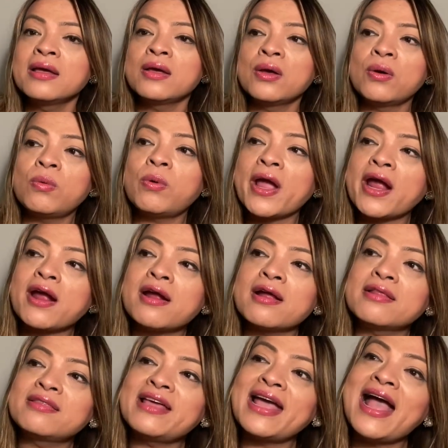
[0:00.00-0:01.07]
where
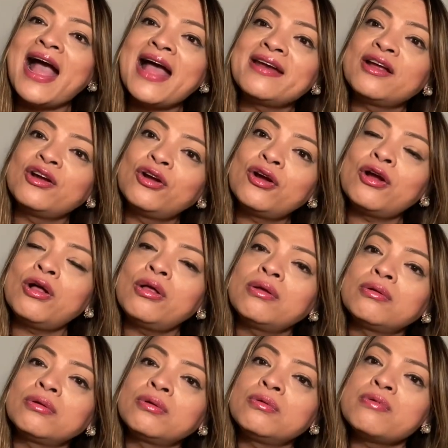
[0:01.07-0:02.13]
they had a girl
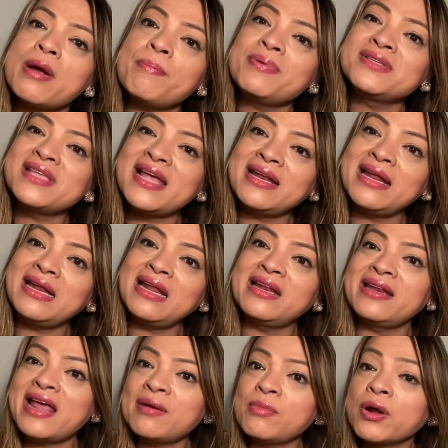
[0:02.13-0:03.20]
who represented in
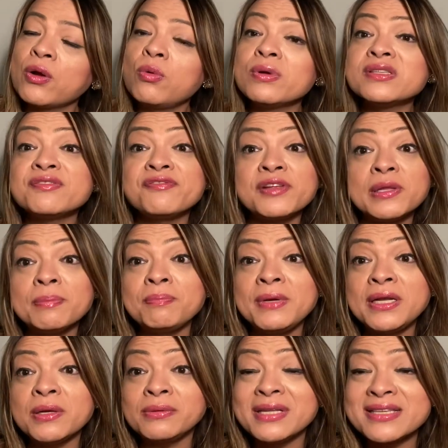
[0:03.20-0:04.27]
Denmark who was
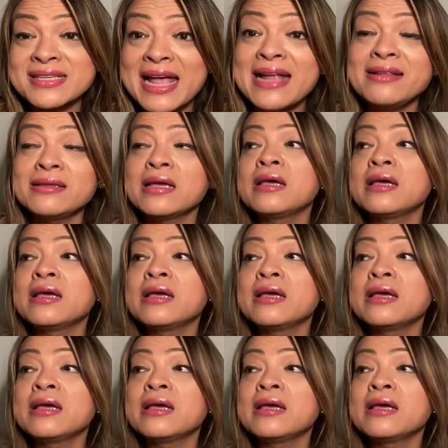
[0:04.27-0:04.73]
Filipino descent,